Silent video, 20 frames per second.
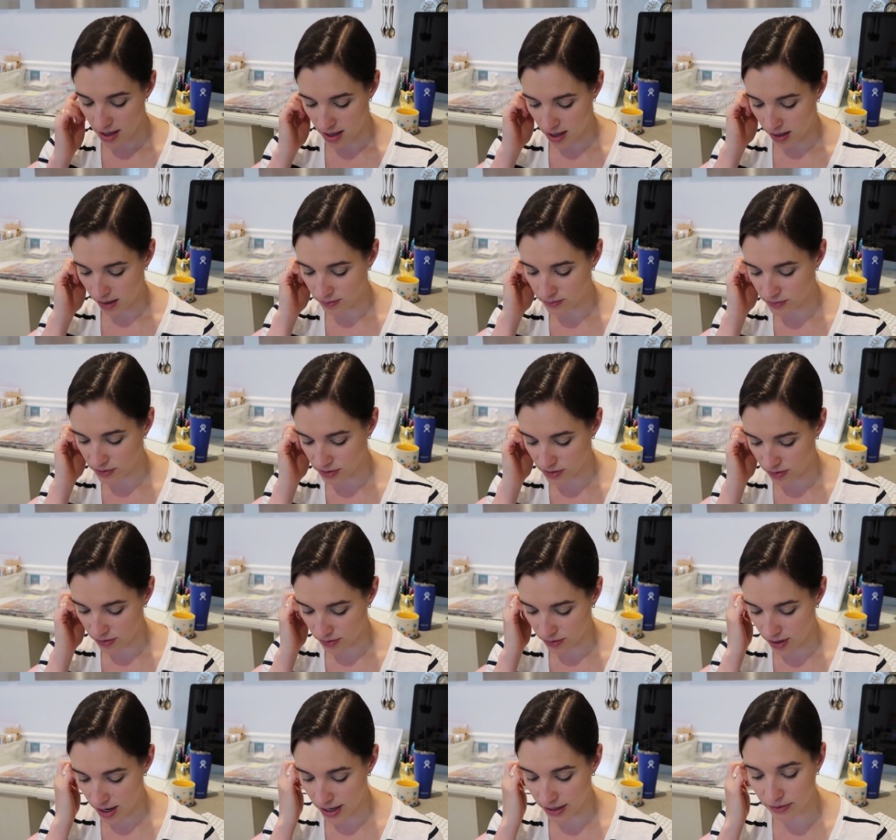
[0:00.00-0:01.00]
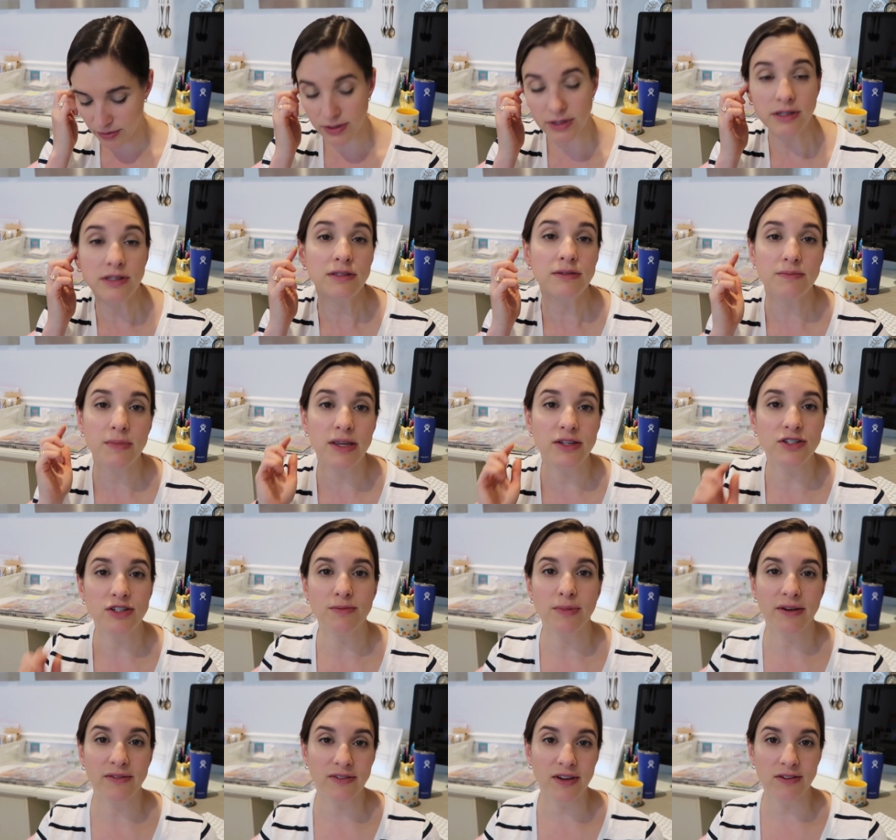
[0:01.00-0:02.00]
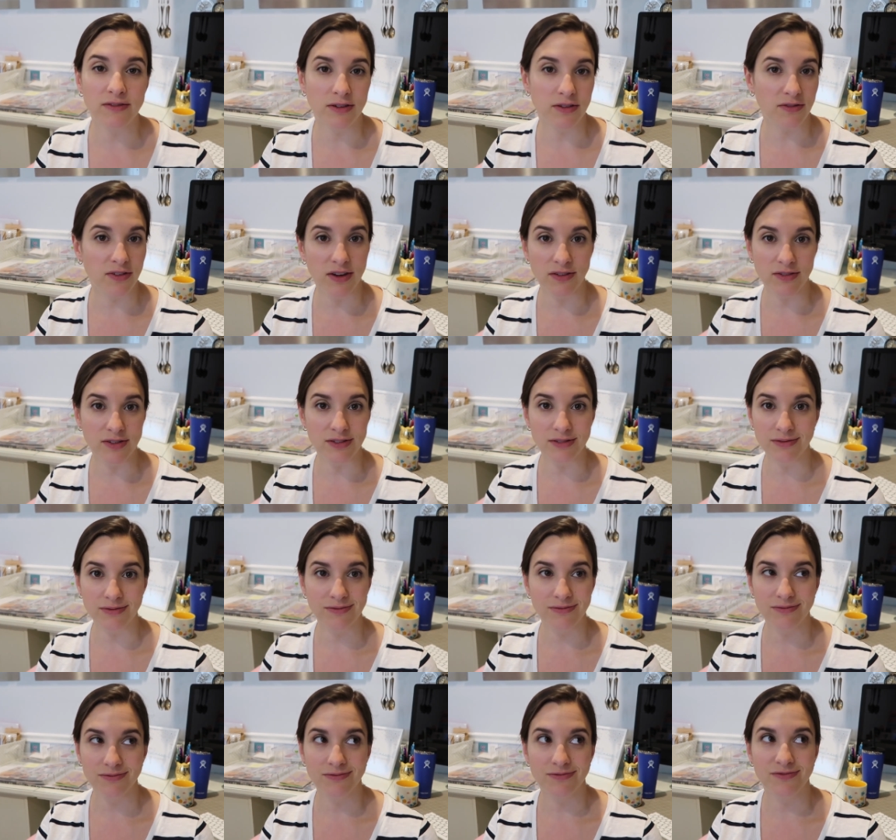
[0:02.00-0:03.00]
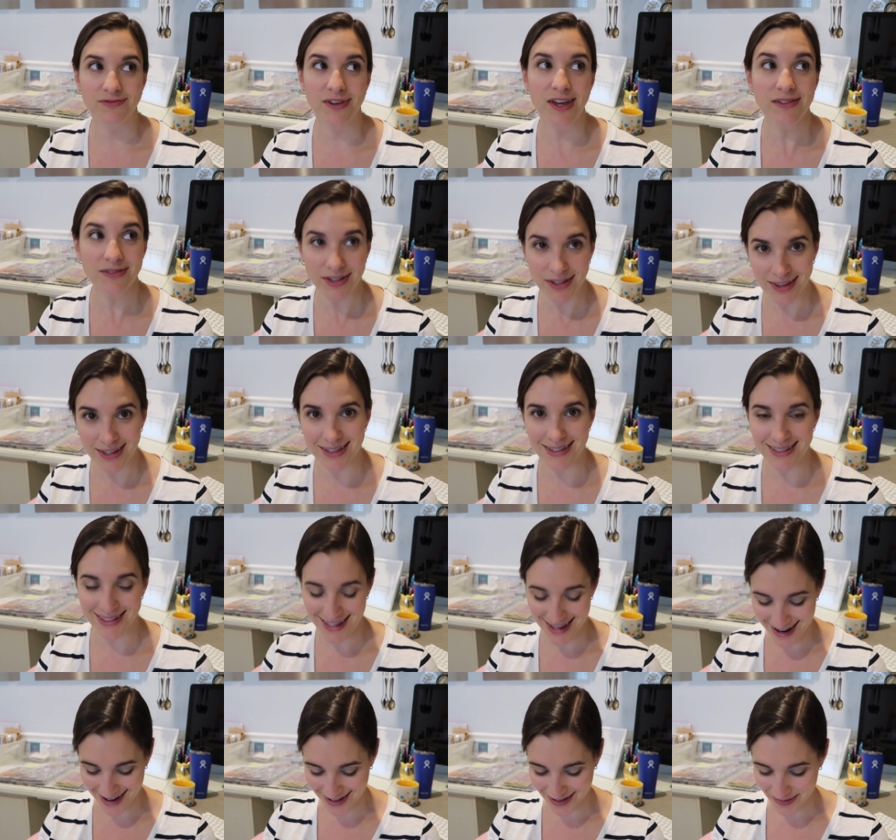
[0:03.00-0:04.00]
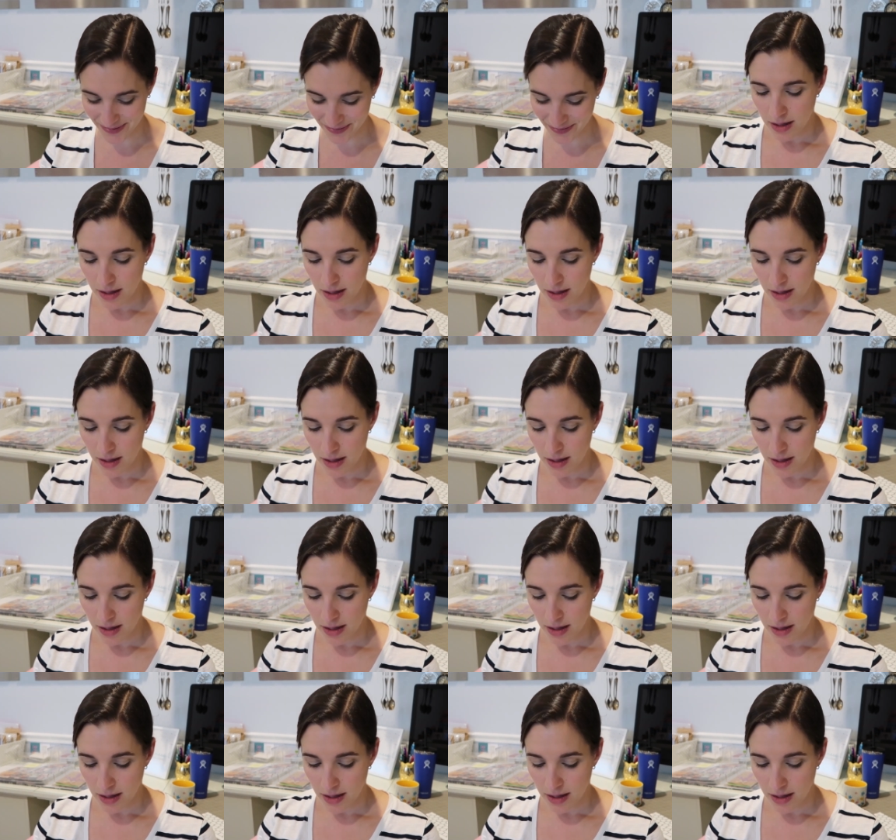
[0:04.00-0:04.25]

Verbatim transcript: Um, so I always mention my favorite, favorite, favorite things there.